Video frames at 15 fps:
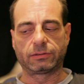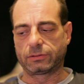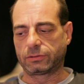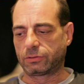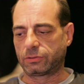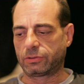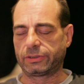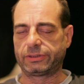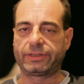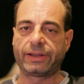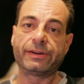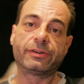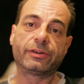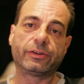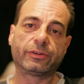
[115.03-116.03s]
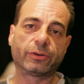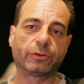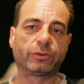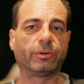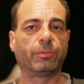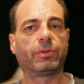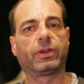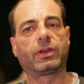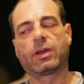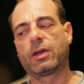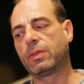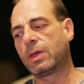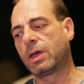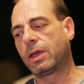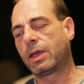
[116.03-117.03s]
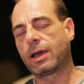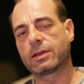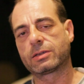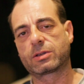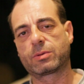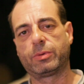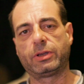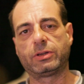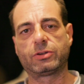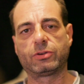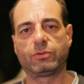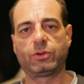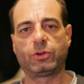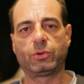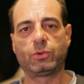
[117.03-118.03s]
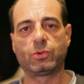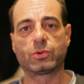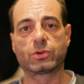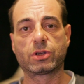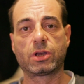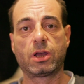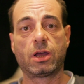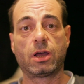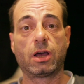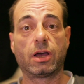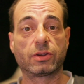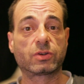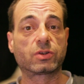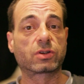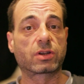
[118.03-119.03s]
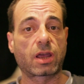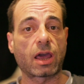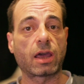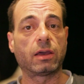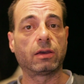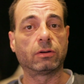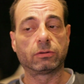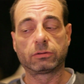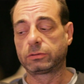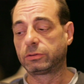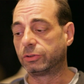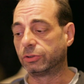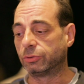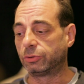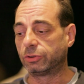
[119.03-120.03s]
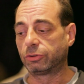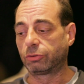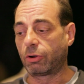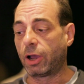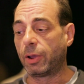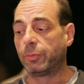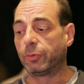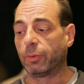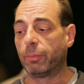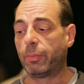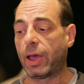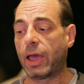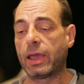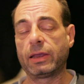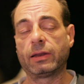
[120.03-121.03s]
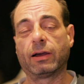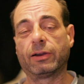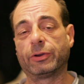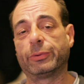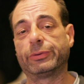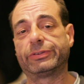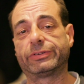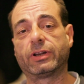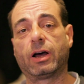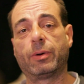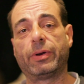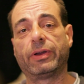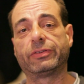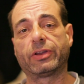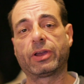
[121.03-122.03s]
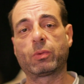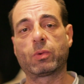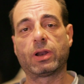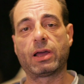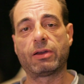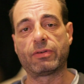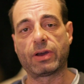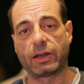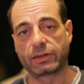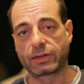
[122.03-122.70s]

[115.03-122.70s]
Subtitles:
or a dentist or something, and they ask me to use a scale to describe some pain, I always start by saying, well, I've had